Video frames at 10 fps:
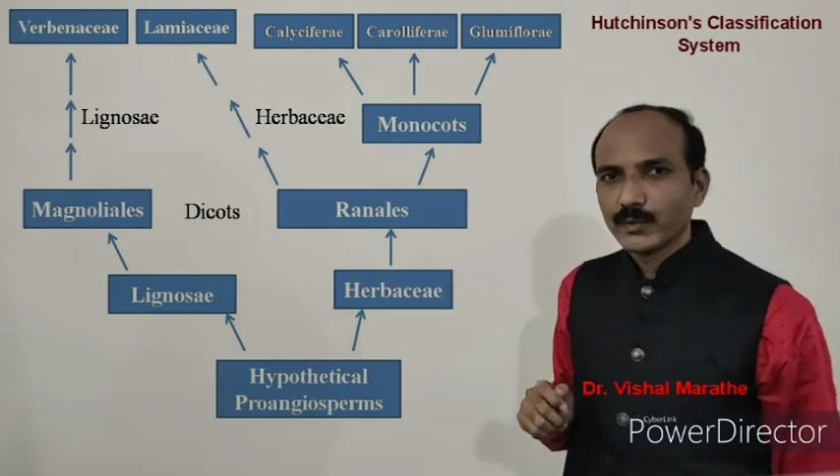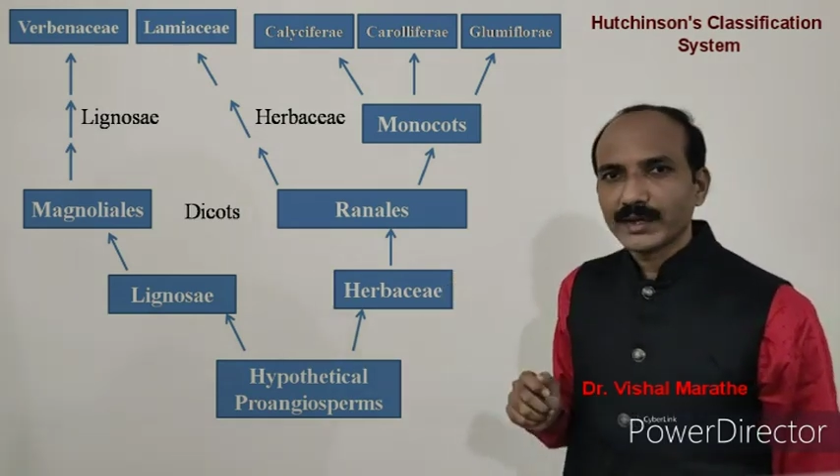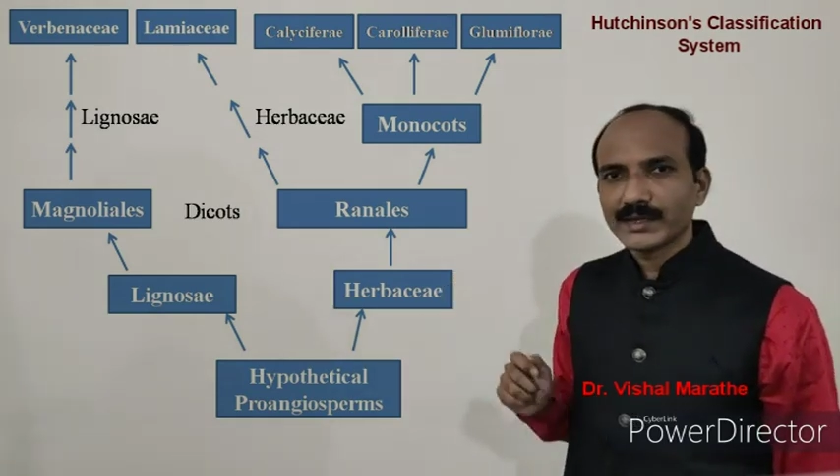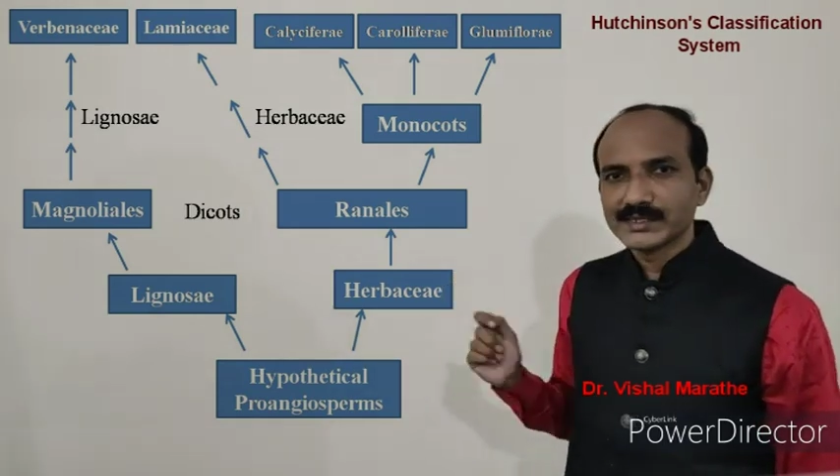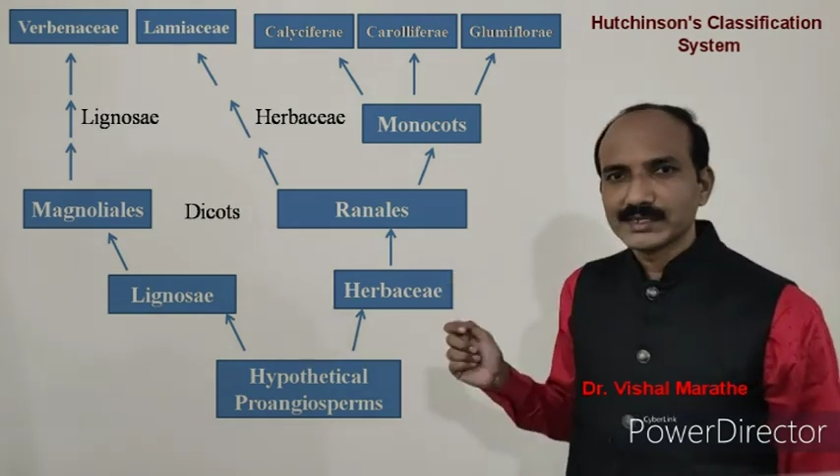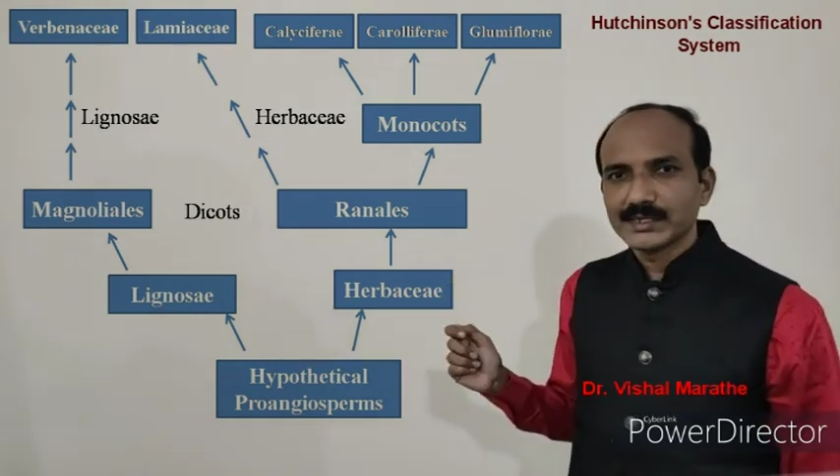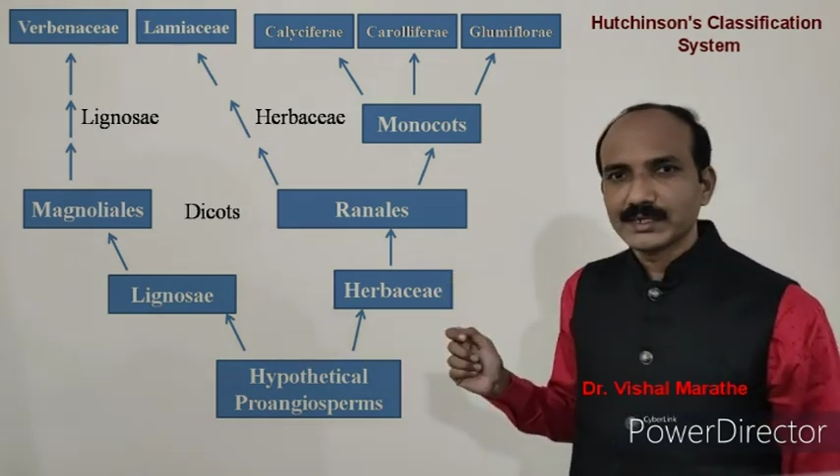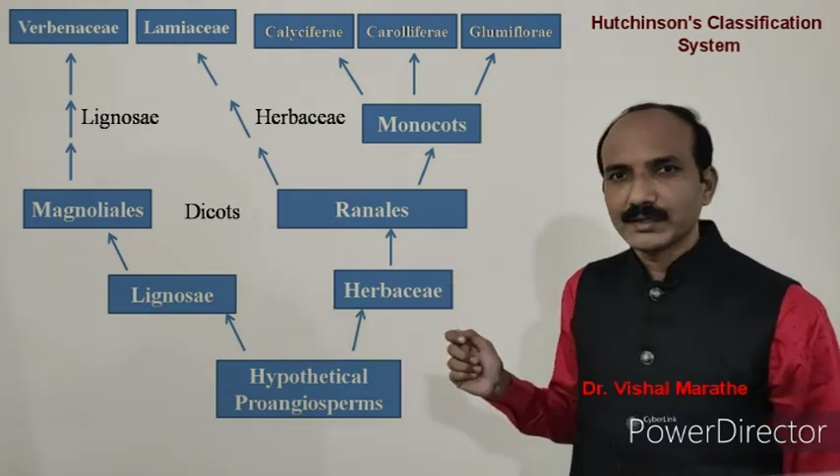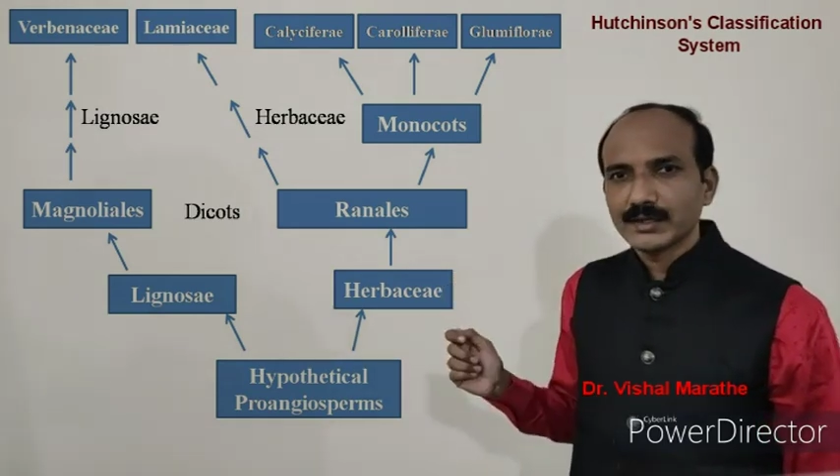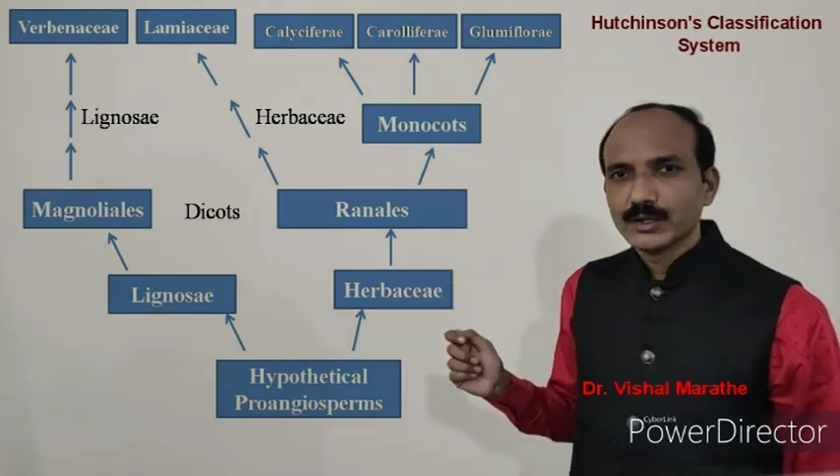were
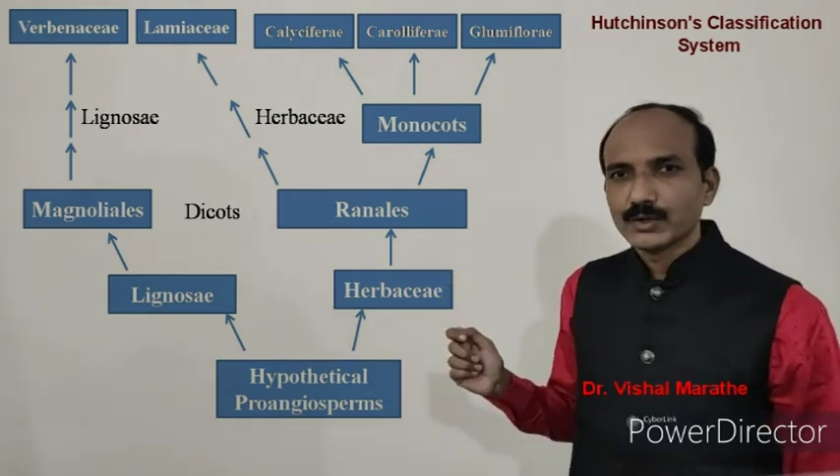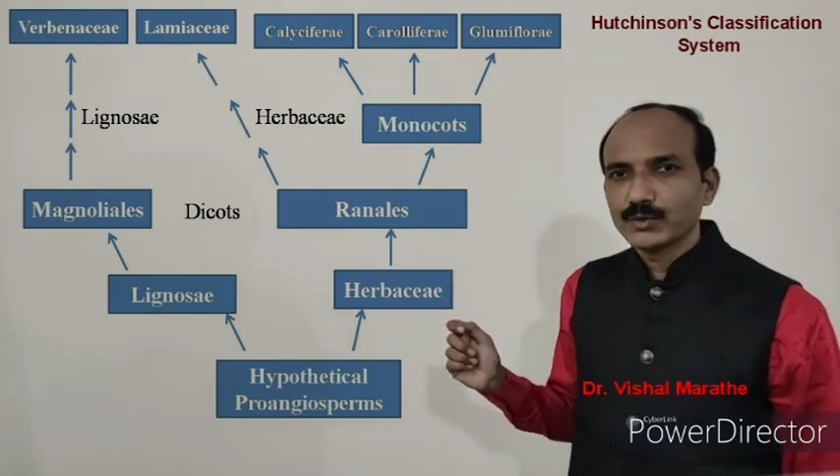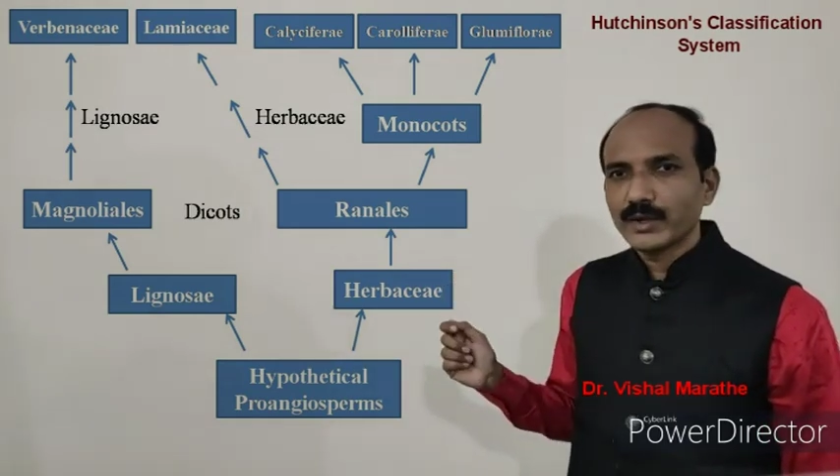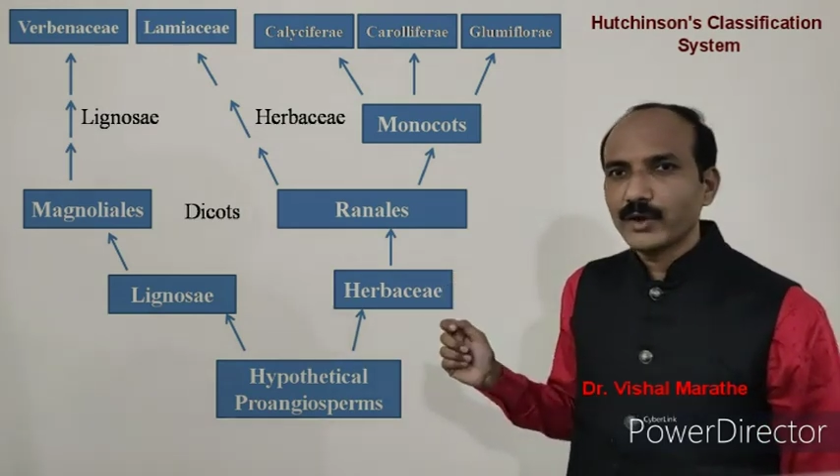considered to